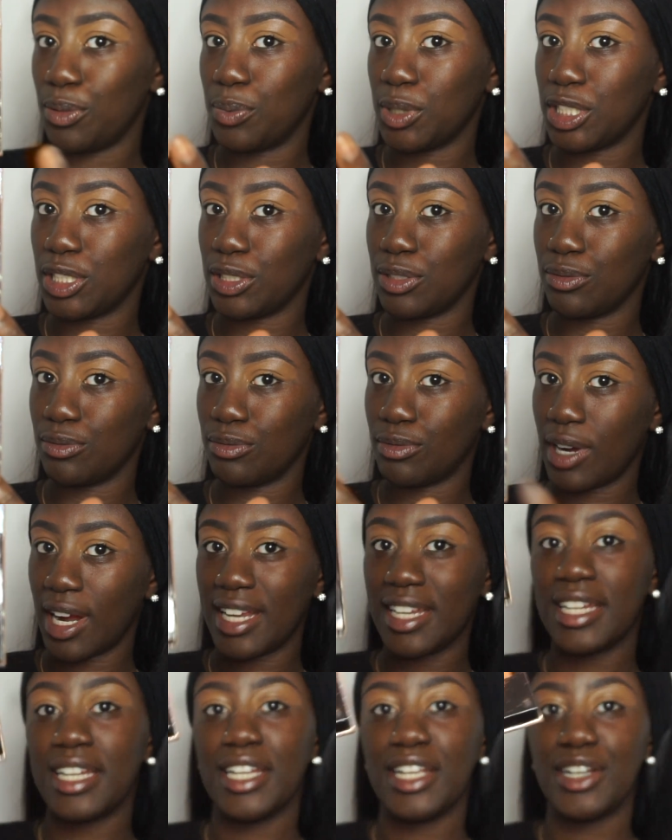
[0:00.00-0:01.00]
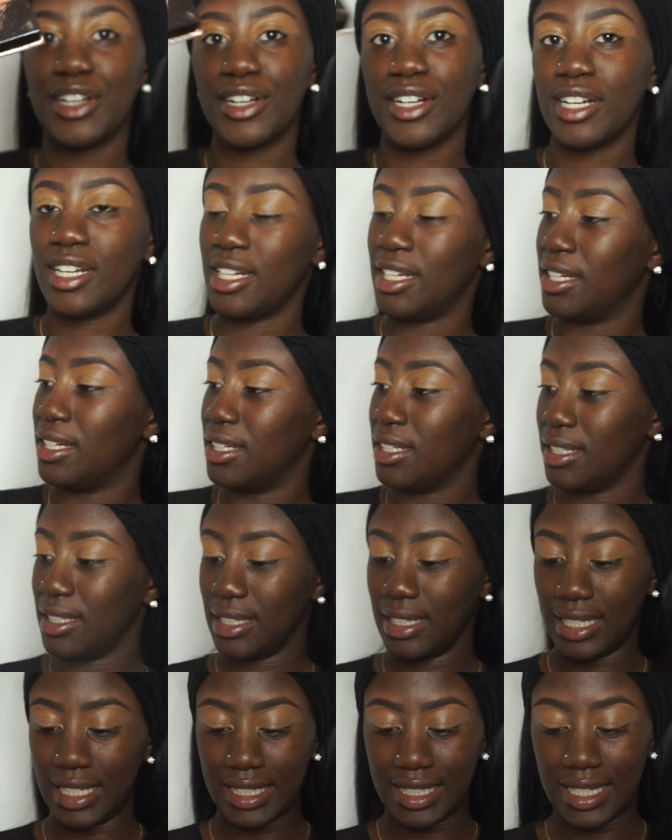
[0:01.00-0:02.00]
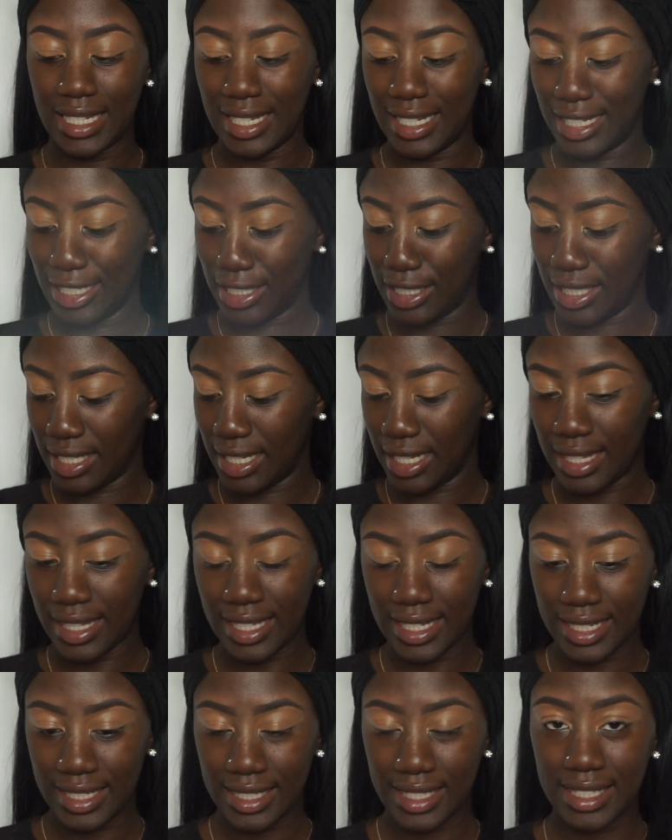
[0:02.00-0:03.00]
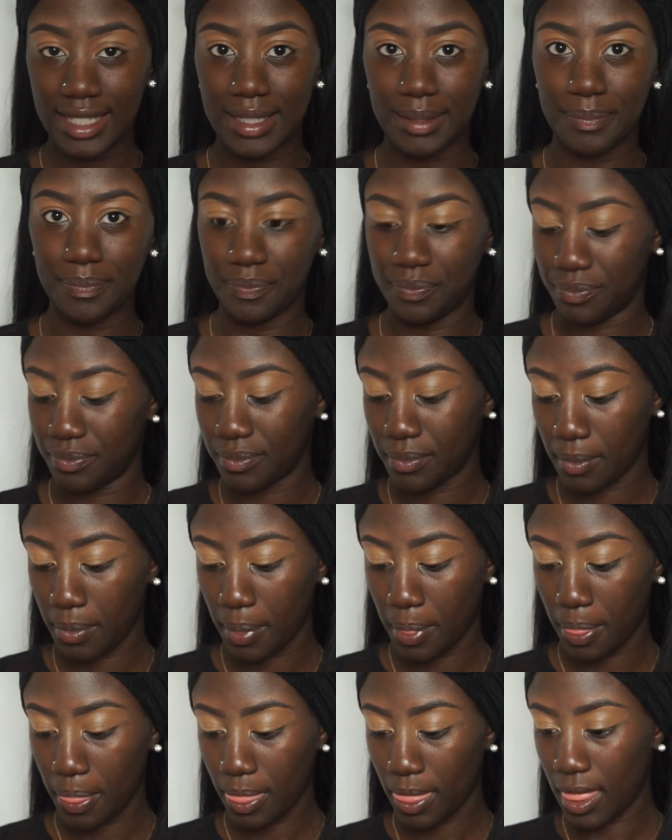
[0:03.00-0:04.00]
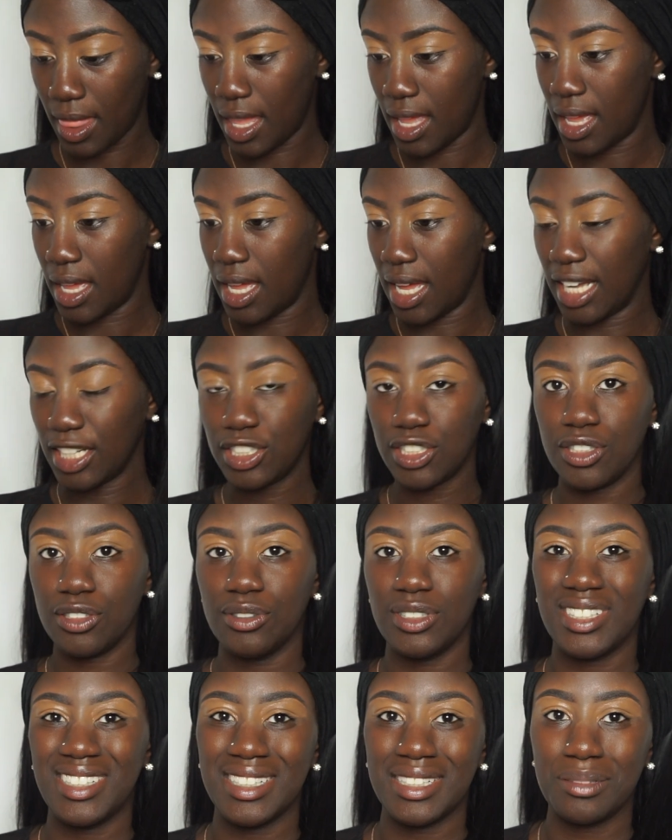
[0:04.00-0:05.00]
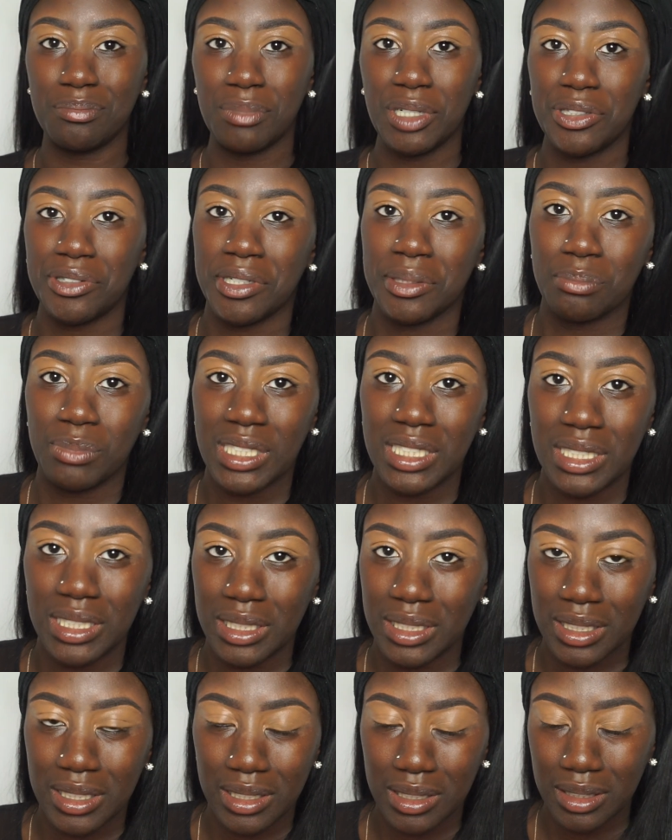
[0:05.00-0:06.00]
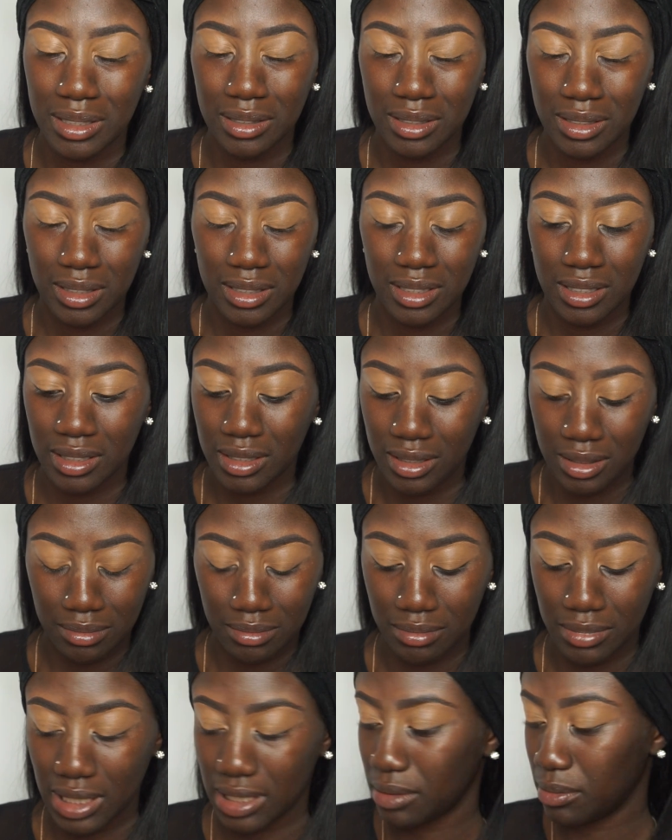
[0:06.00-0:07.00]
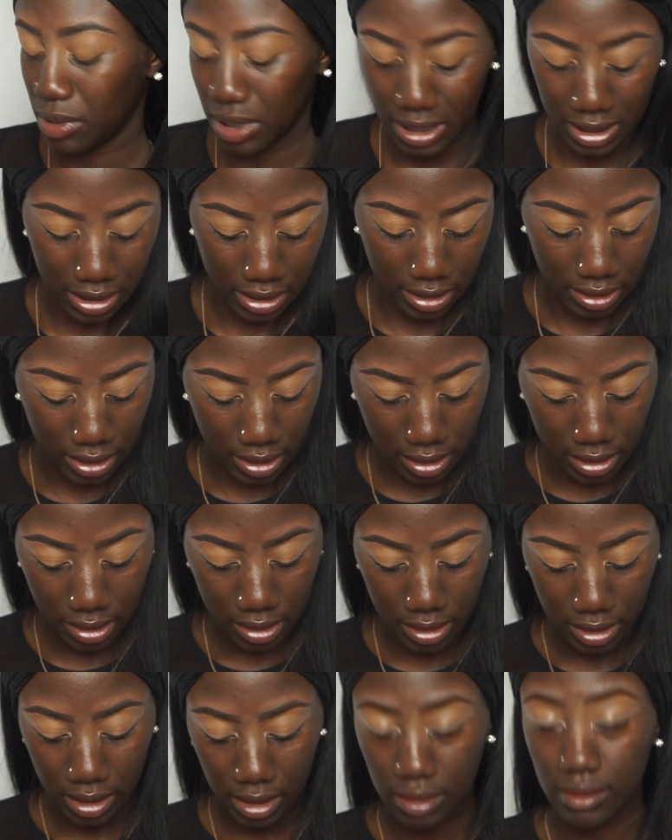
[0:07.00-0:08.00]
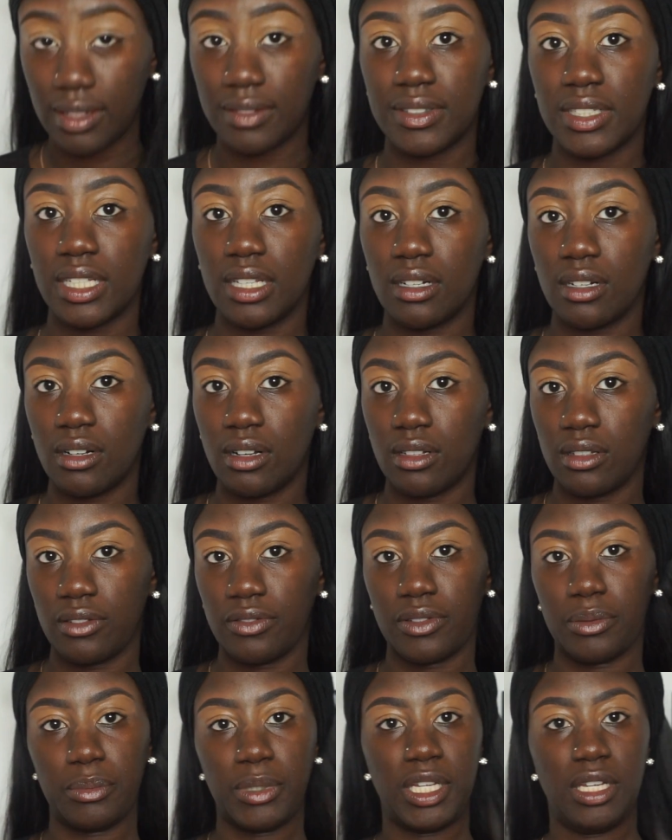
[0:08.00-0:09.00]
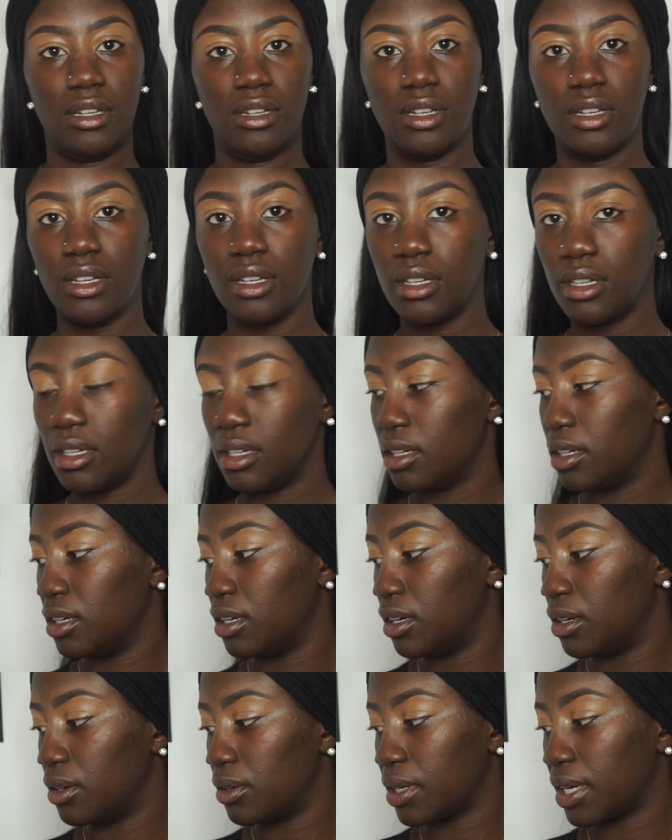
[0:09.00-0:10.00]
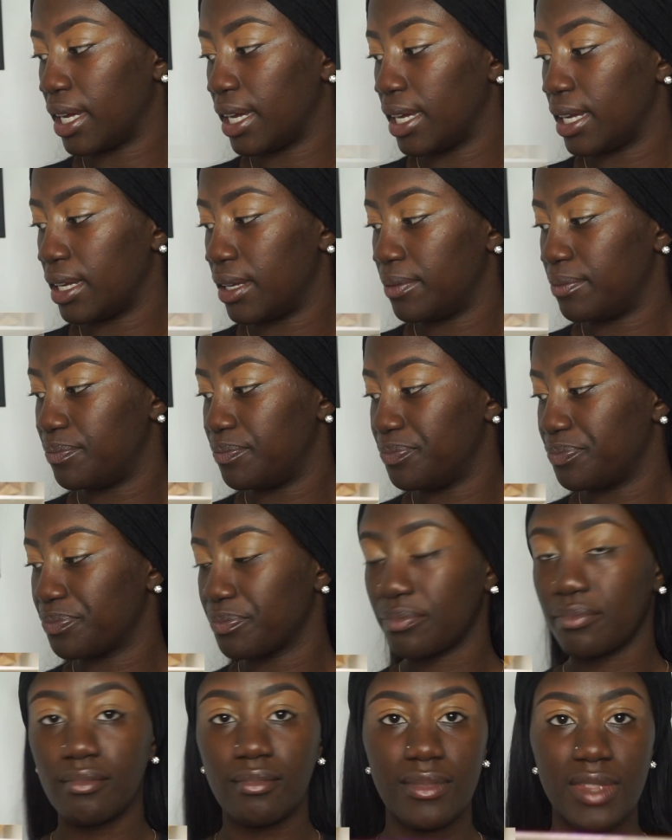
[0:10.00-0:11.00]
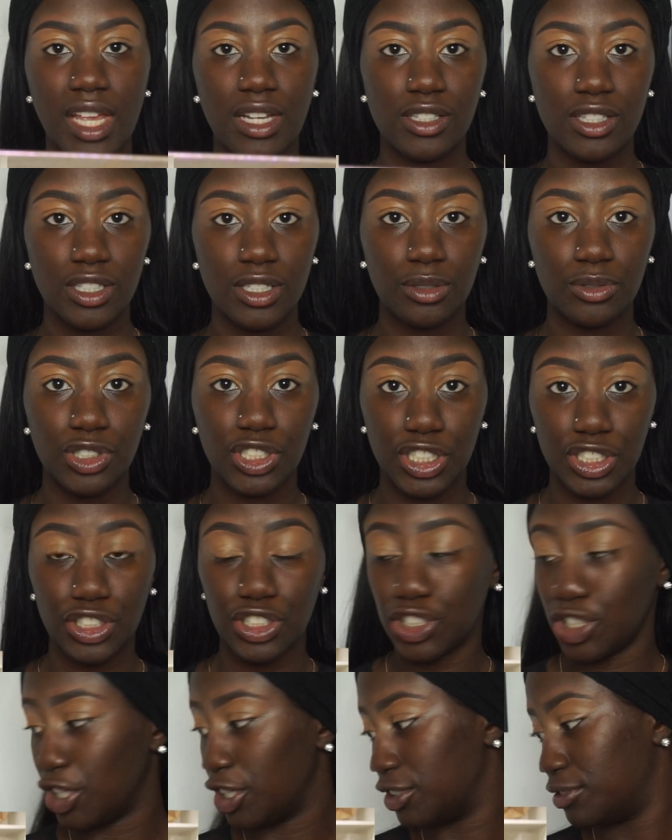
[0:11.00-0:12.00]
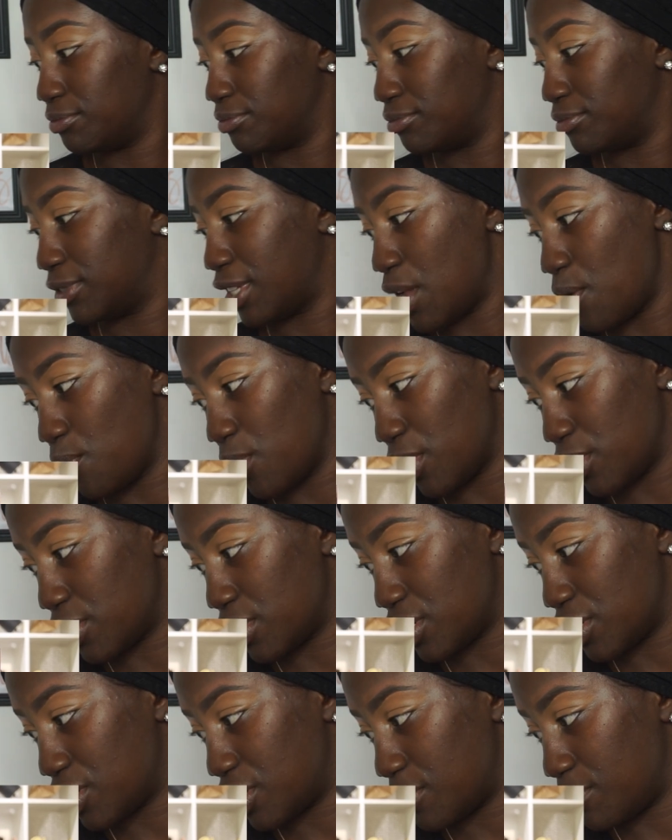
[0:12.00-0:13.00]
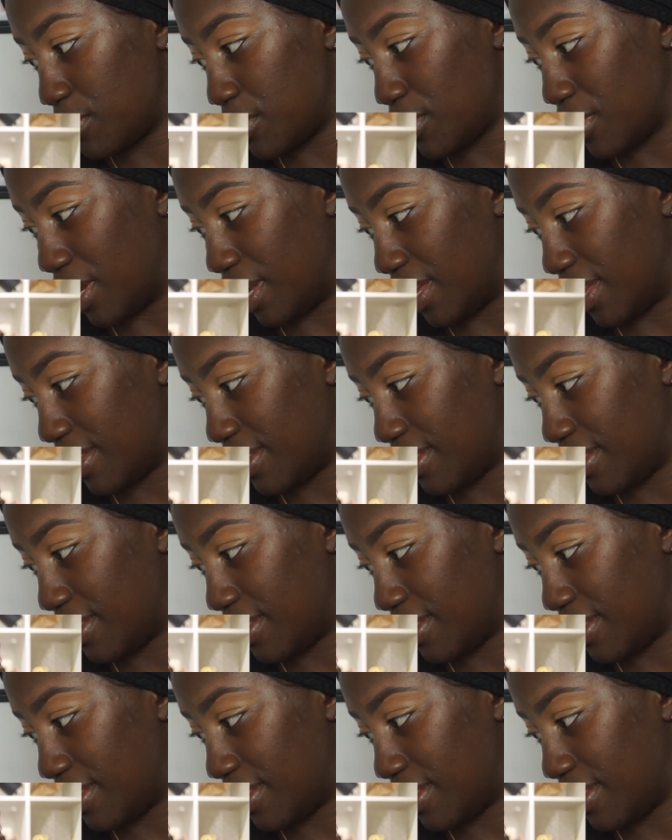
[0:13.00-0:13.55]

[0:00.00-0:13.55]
which is right here. Let's get into this. I should use this mirror because it just makes more sense. I don't have to get it all over me. Okay, so ginger, and where did she put it?